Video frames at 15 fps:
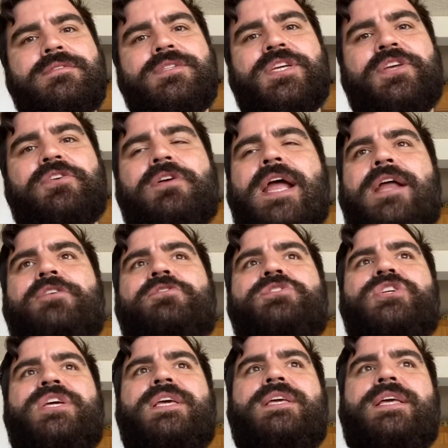to your
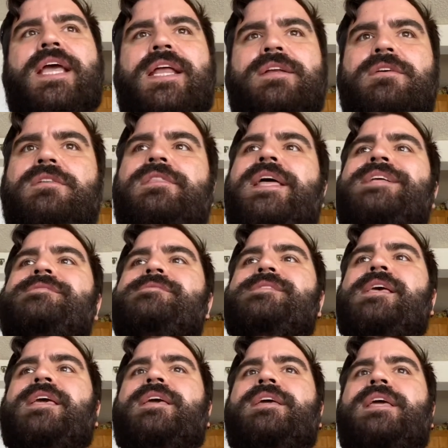energy and
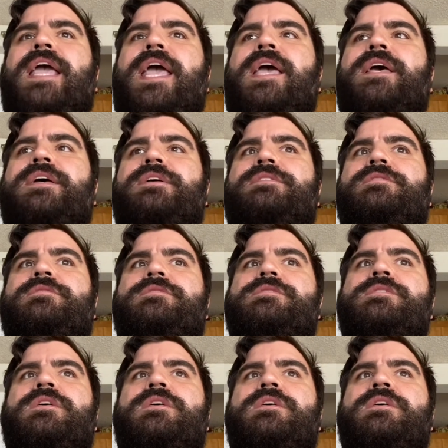cleansing and